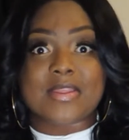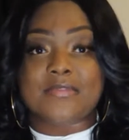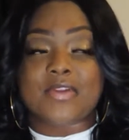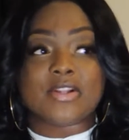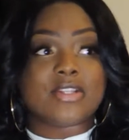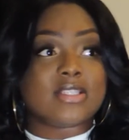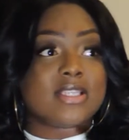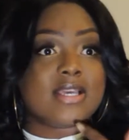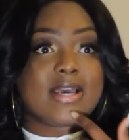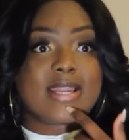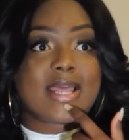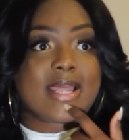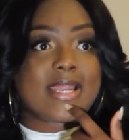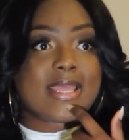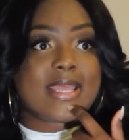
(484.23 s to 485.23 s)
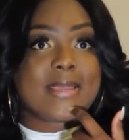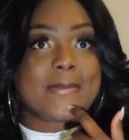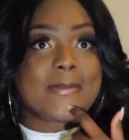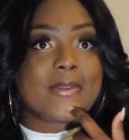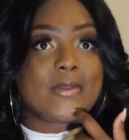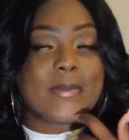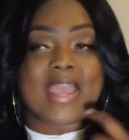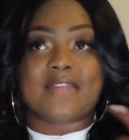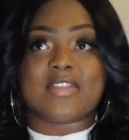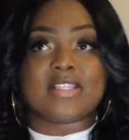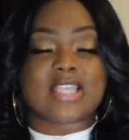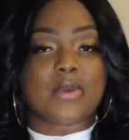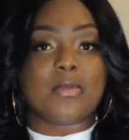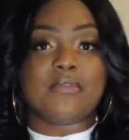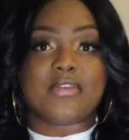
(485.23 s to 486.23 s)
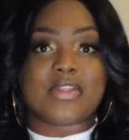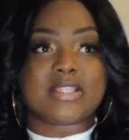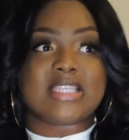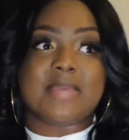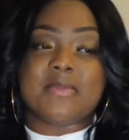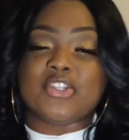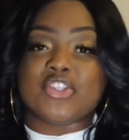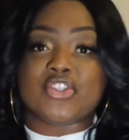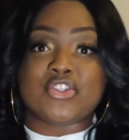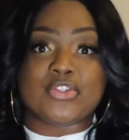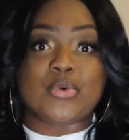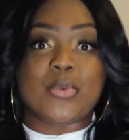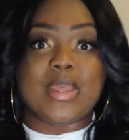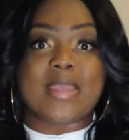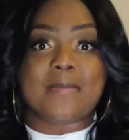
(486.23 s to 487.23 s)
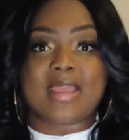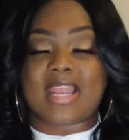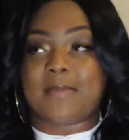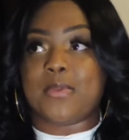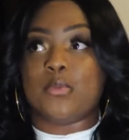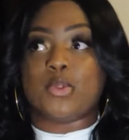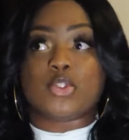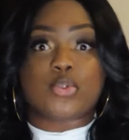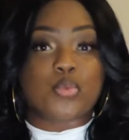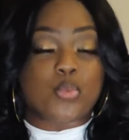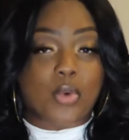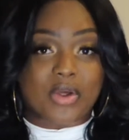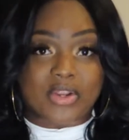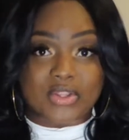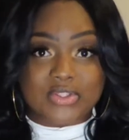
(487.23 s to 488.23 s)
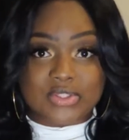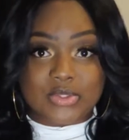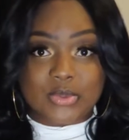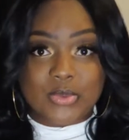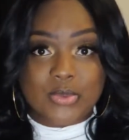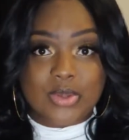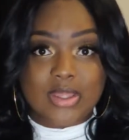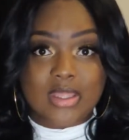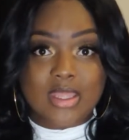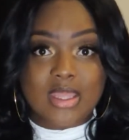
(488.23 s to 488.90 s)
If you're just good at it, you may have to take one for the team and just do it. It may not be what you want to do.